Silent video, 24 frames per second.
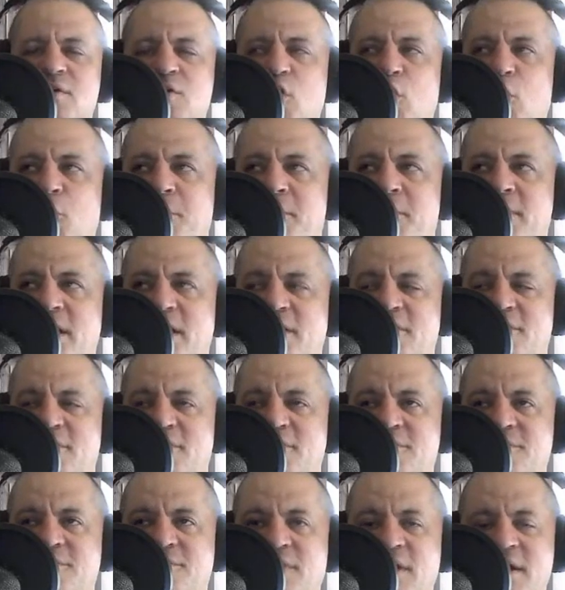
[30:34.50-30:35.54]
Open that
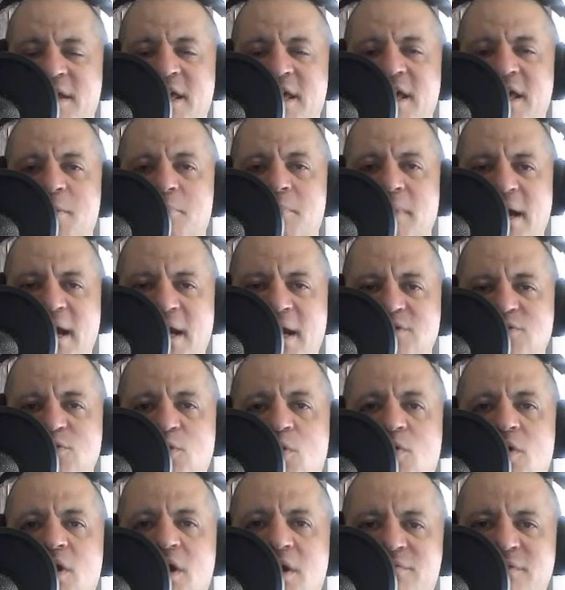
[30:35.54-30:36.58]
fucking back
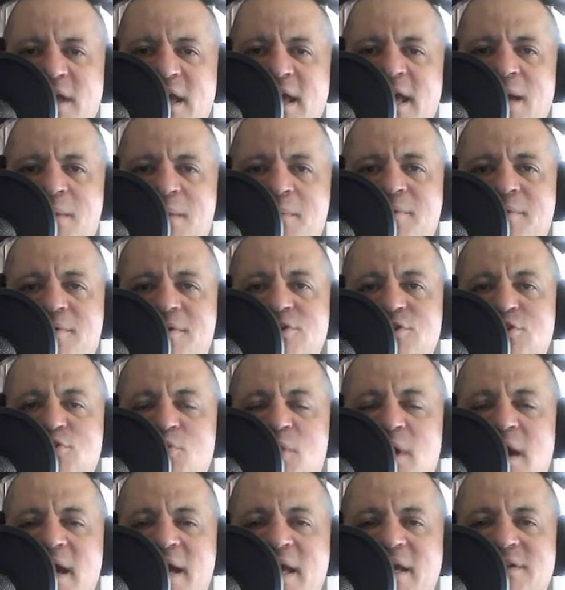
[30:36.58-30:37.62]
door of the ambulance,
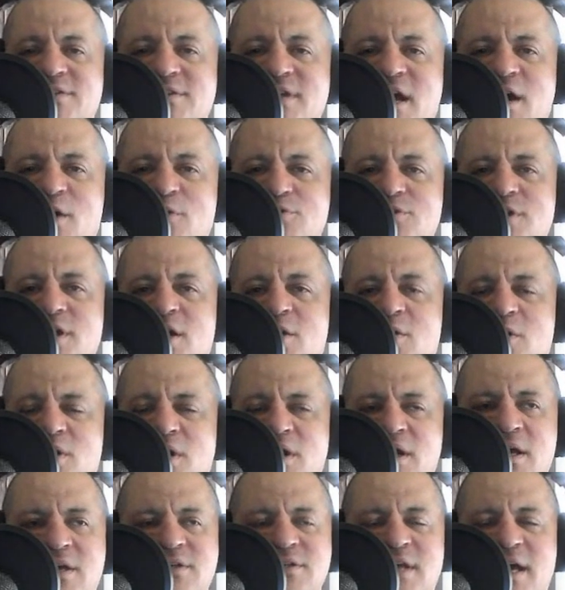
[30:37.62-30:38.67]
drag his ass
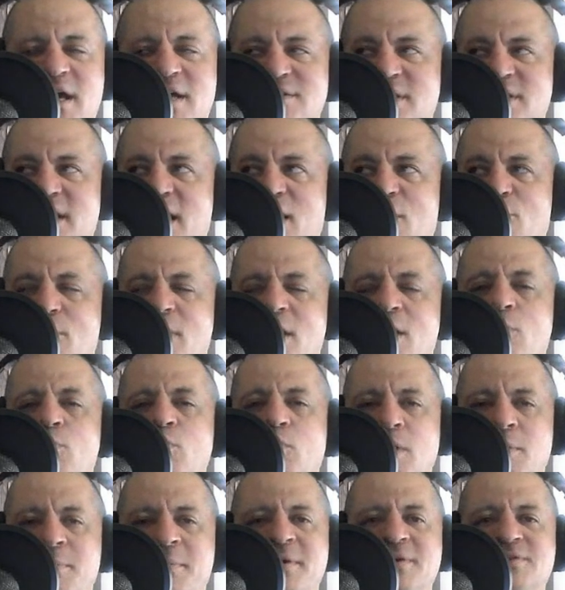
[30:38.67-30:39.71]
out, and
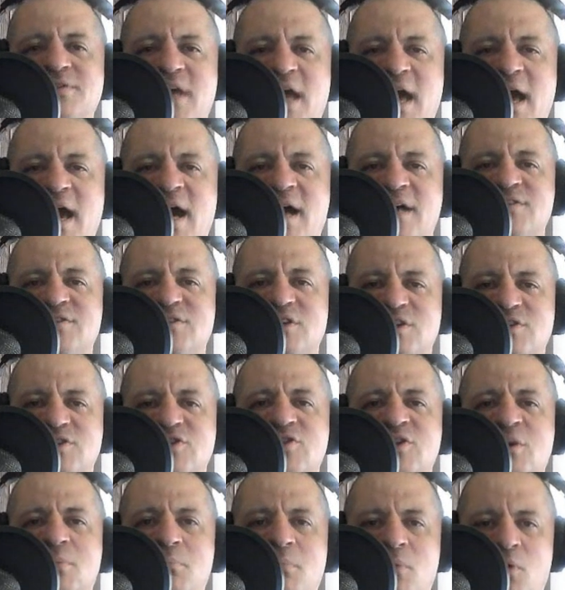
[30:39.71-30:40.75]
whoop his ass
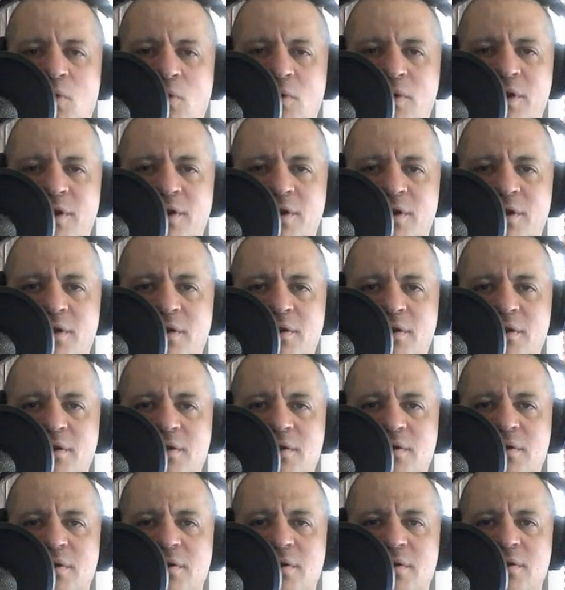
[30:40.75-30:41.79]
some more.
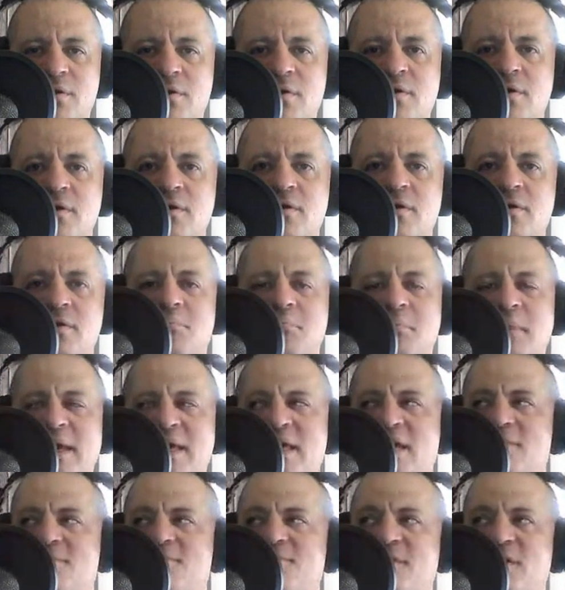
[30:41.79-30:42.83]

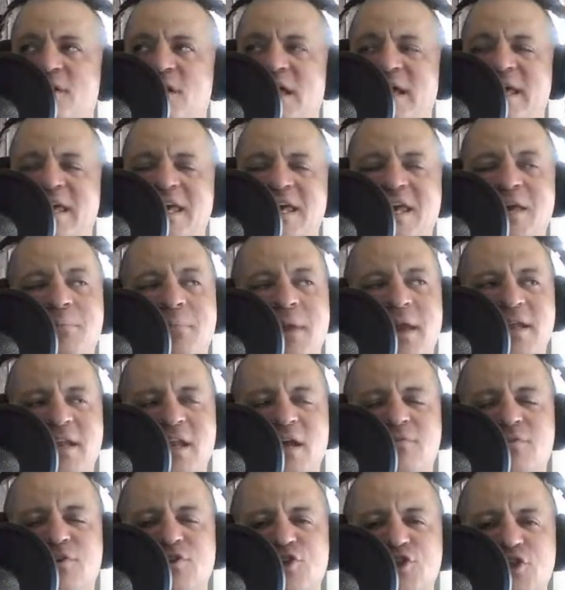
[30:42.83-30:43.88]
Make it feel like he may
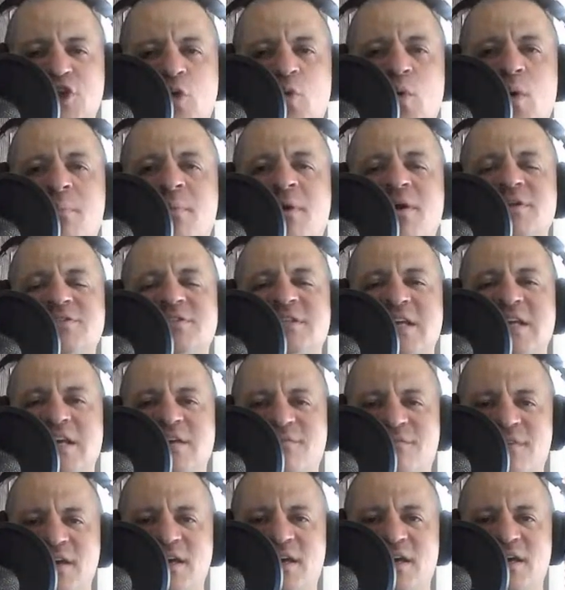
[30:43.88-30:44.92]
never show up on
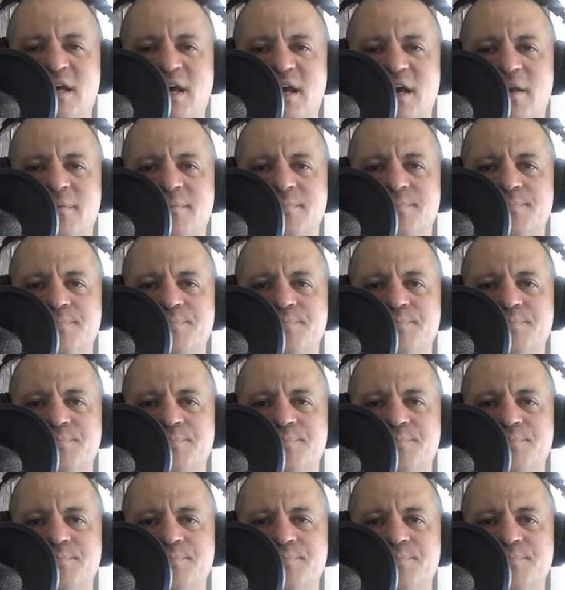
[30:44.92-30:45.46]
TV again.